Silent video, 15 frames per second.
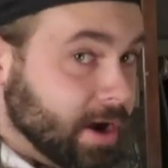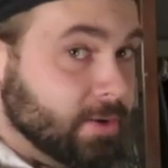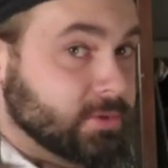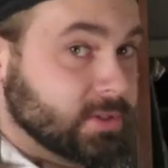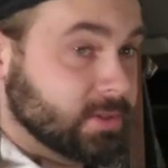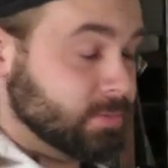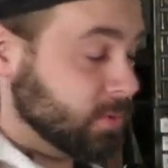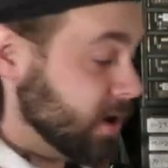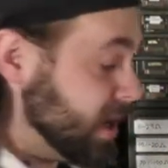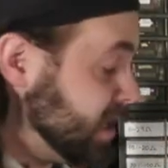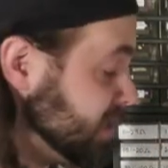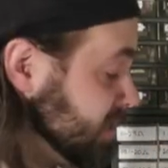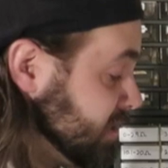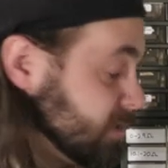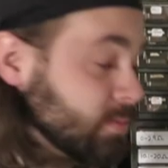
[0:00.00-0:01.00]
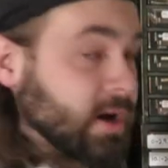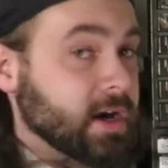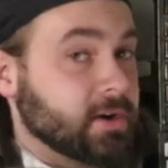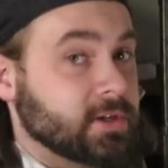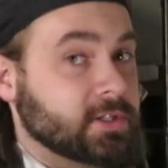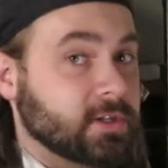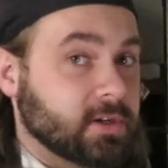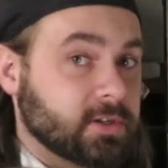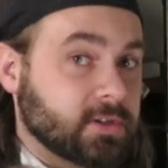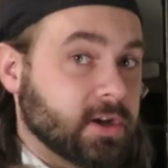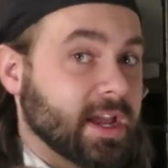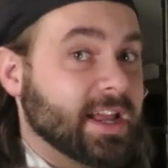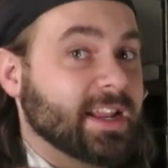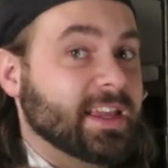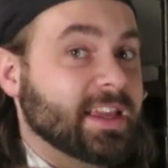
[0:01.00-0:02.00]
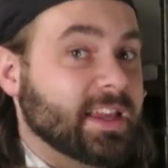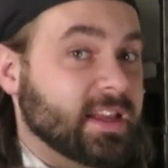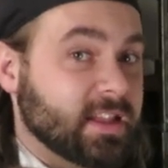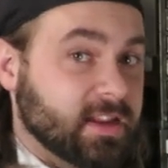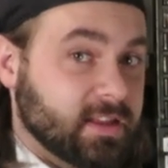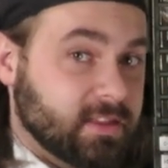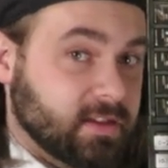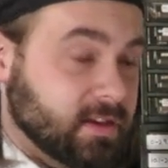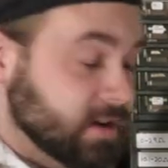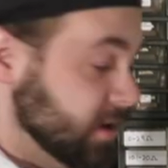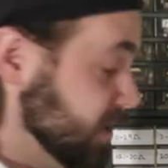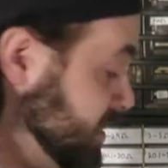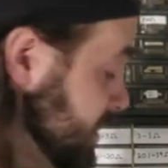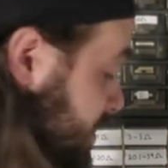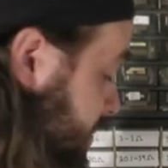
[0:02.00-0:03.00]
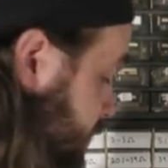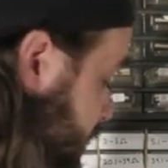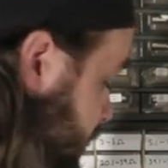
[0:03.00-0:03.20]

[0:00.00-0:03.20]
I was surprised this battery charger had anything in it that